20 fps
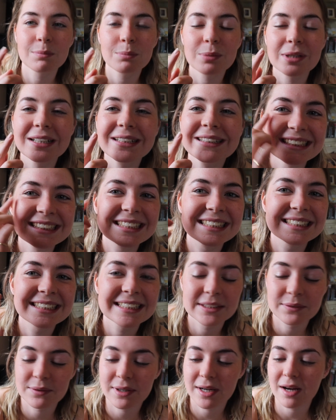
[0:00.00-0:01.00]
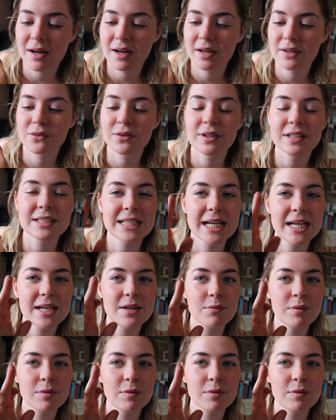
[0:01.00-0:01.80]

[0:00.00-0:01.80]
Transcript: but this is where I will take